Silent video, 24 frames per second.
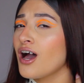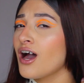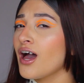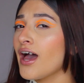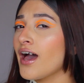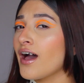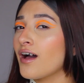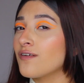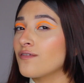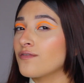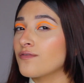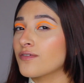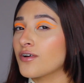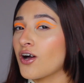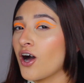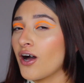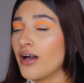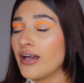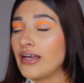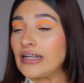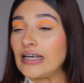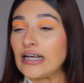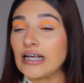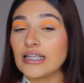have
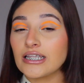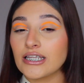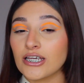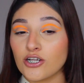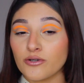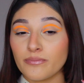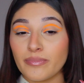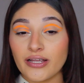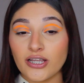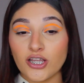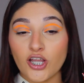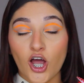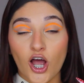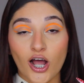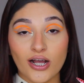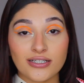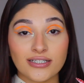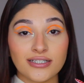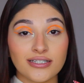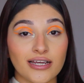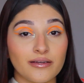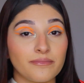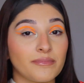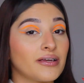gotten a little bit
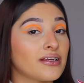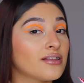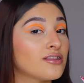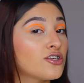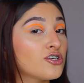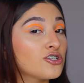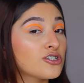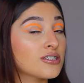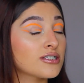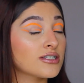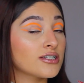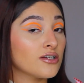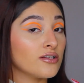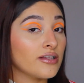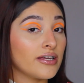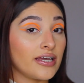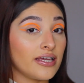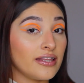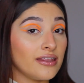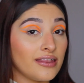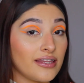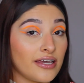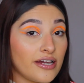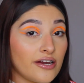lost. I mean, they're still
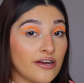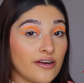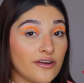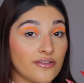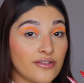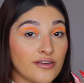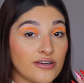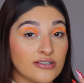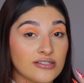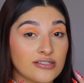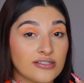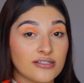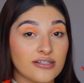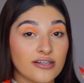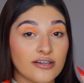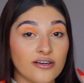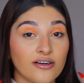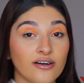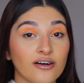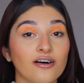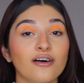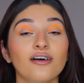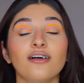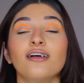in there. They're
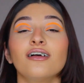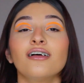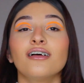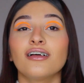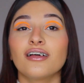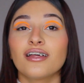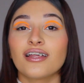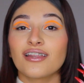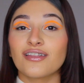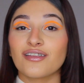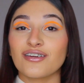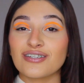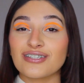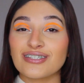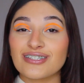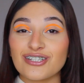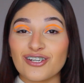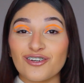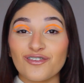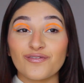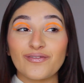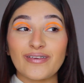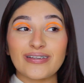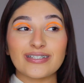still
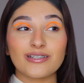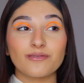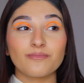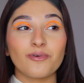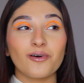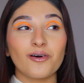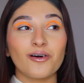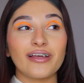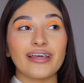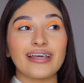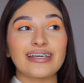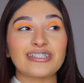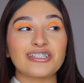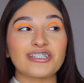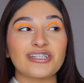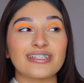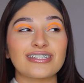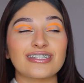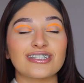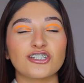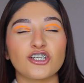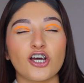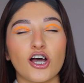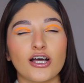visible. It's
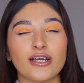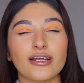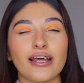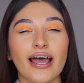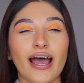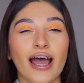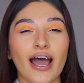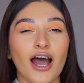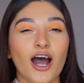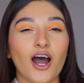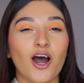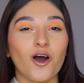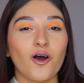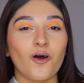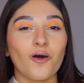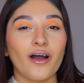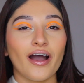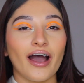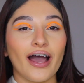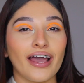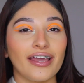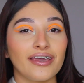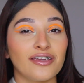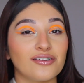just not
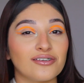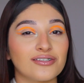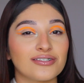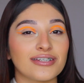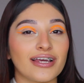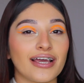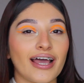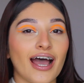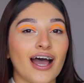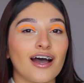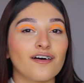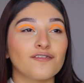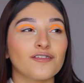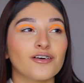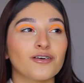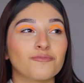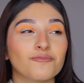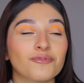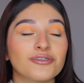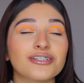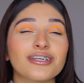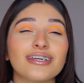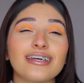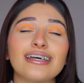how I used to have
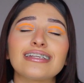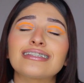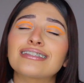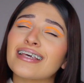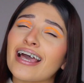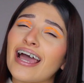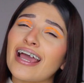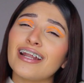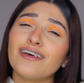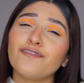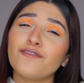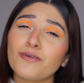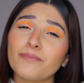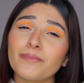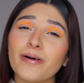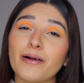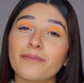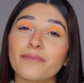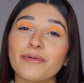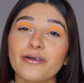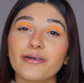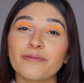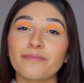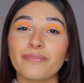them, which it's kind of a
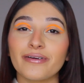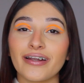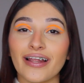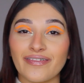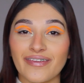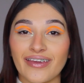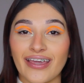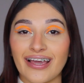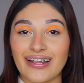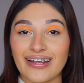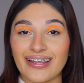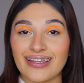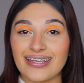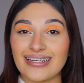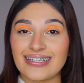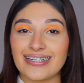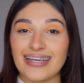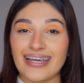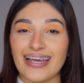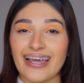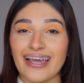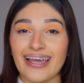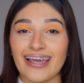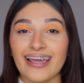bummer, but at the end of the
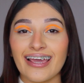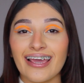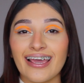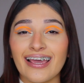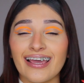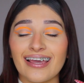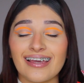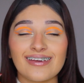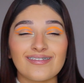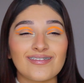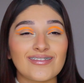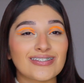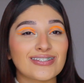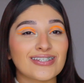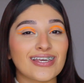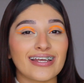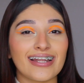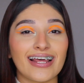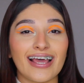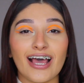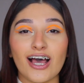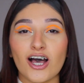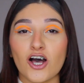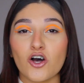day, if it's
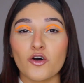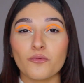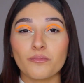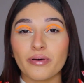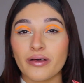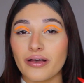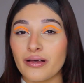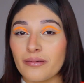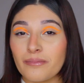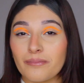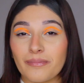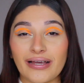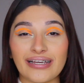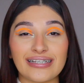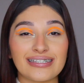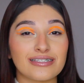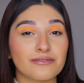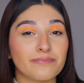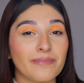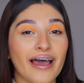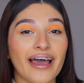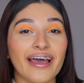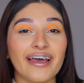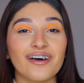gonna help my
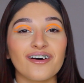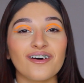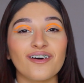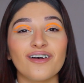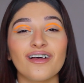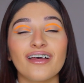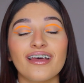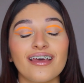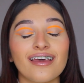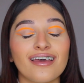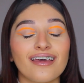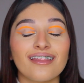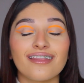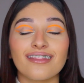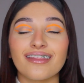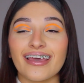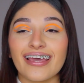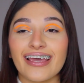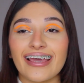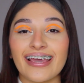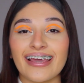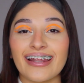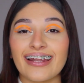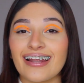smile,
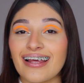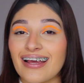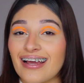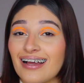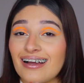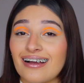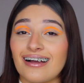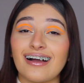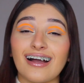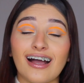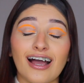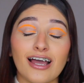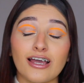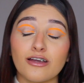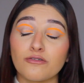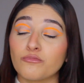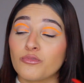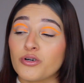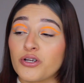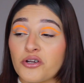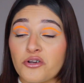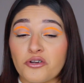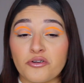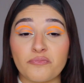then I'm
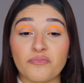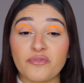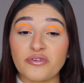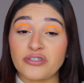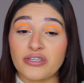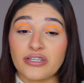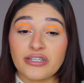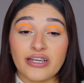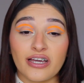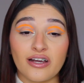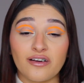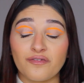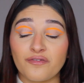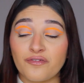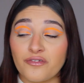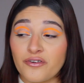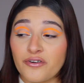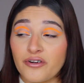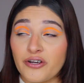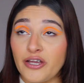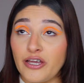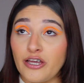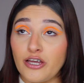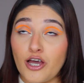100% down
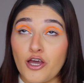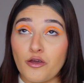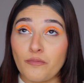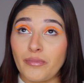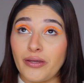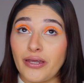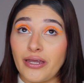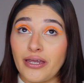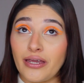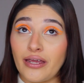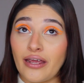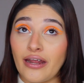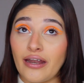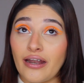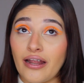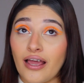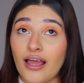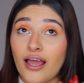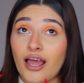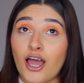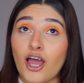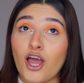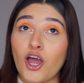for it. I mean,